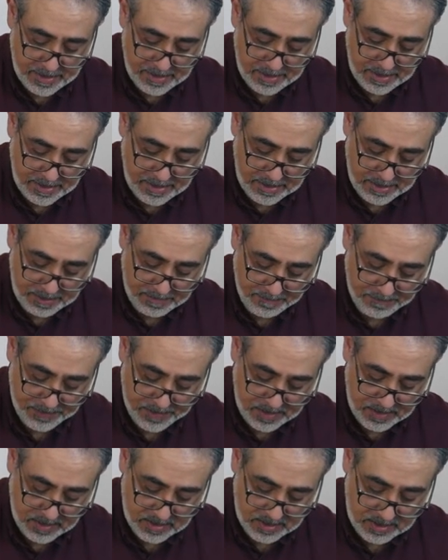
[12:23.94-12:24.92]
Um,
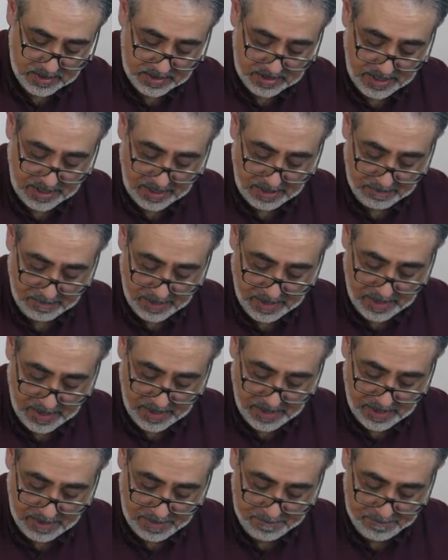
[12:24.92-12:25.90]
there's a seam
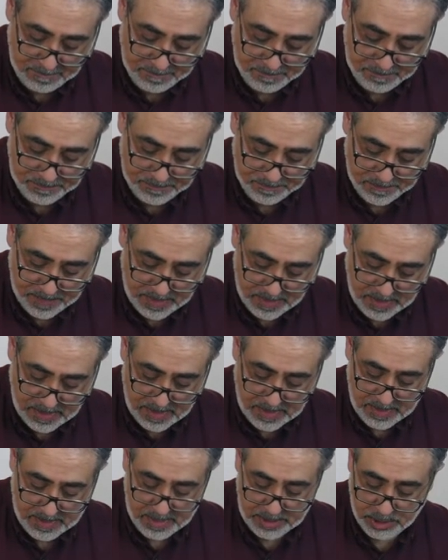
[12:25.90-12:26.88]
here.
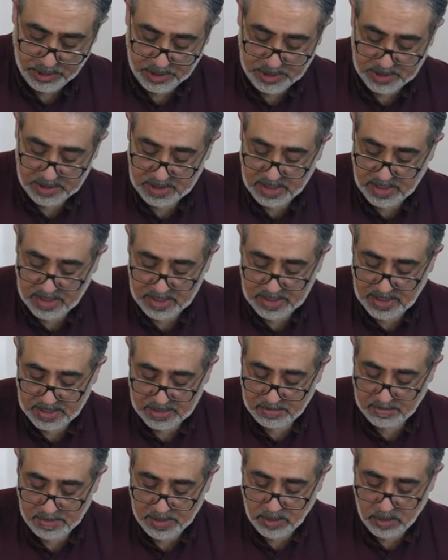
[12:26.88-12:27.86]
As you can see, this
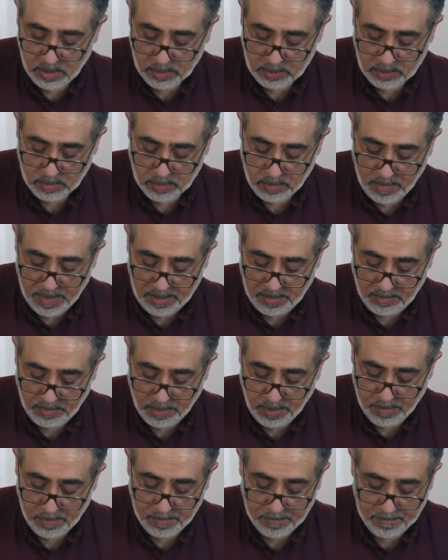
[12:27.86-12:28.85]
hasn't been cooked all the way
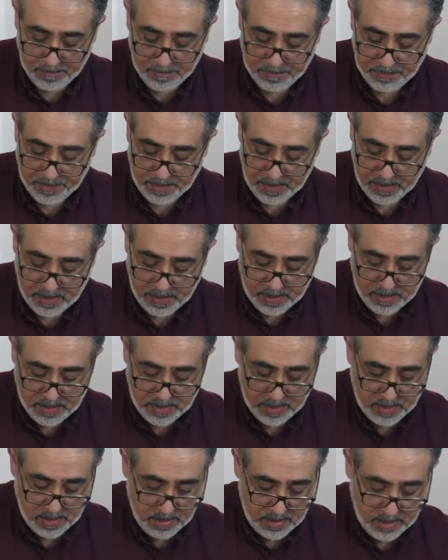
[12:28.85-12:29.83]
through.
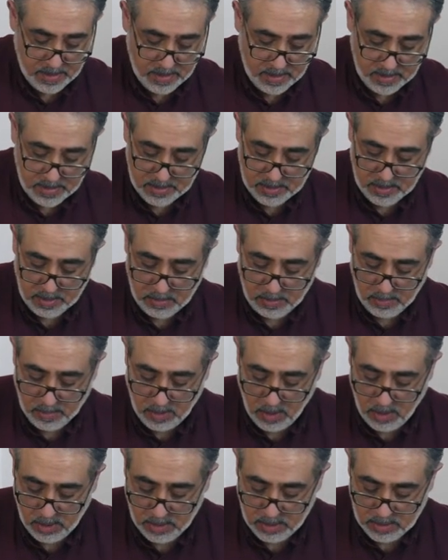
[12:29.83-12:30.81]
It's still
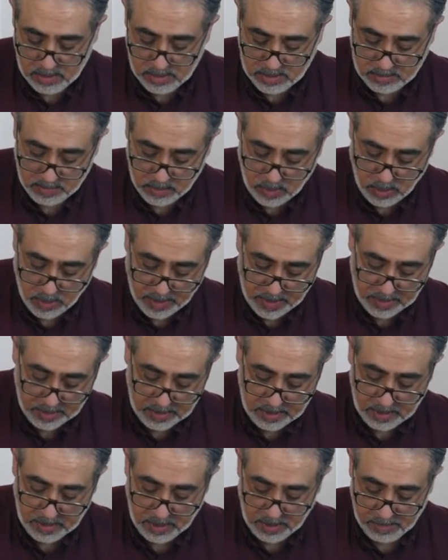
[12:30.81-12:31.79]
got some cooking
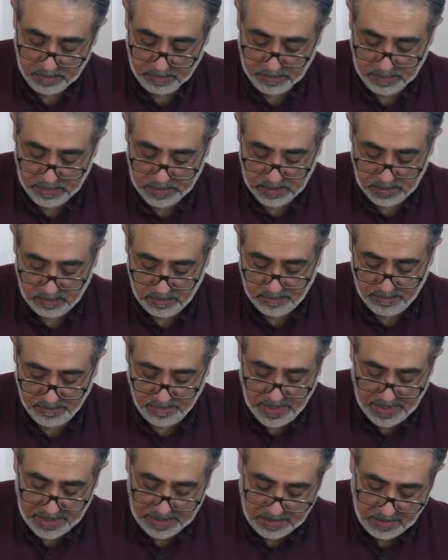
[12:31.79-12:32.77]
to do, but just
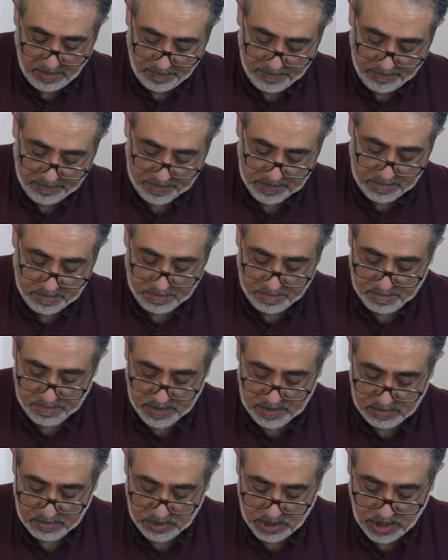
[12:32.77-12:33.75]
flake off some,
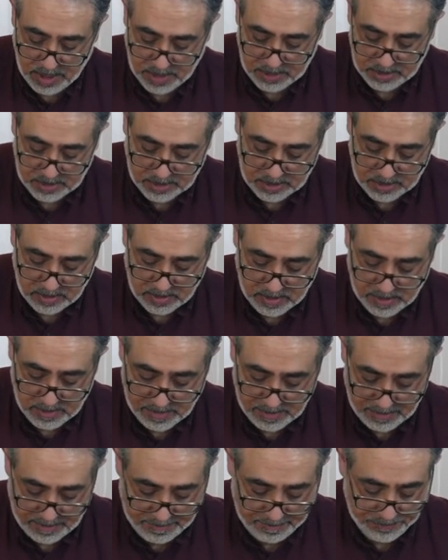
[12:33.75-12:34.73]
some chunks.
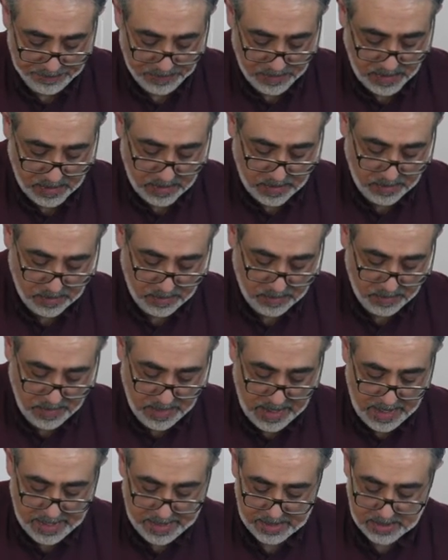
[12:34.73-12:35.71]

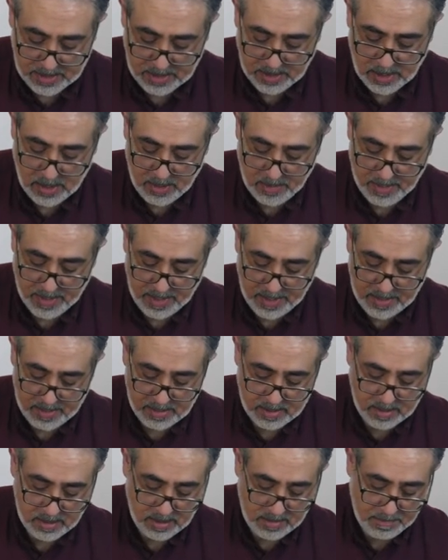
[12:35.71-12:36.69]
Ready to go
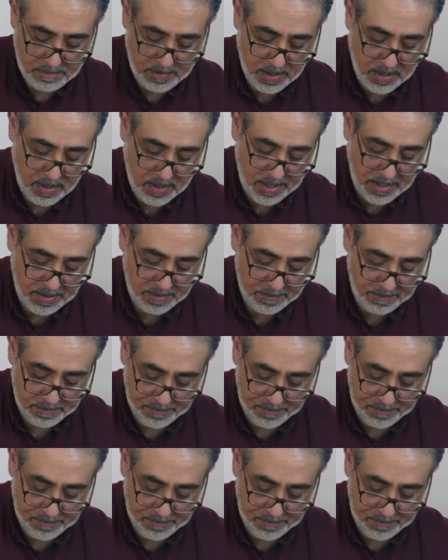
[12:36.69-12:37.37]
into the pie.